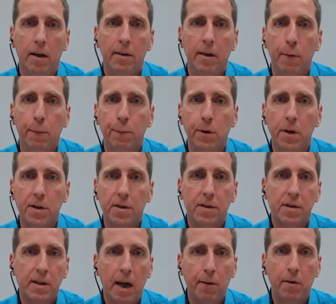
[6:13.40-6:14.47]
the
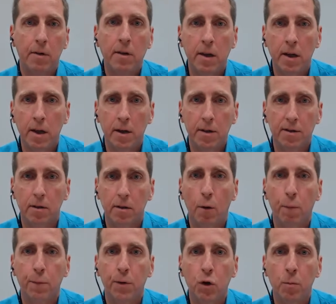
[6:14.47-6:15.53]
first 7 years
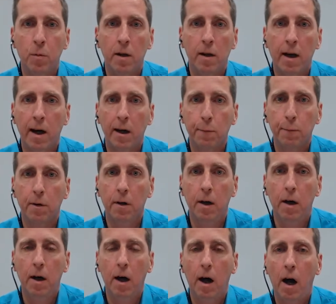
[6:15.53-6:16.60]
of human life
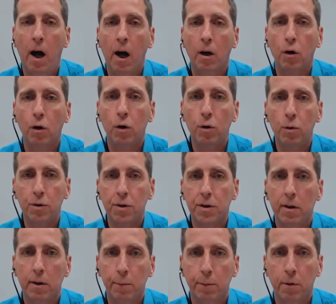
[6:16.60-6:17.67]
are
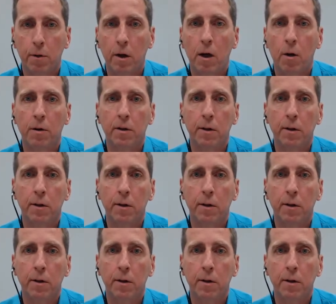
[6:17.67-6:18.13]
crucial for our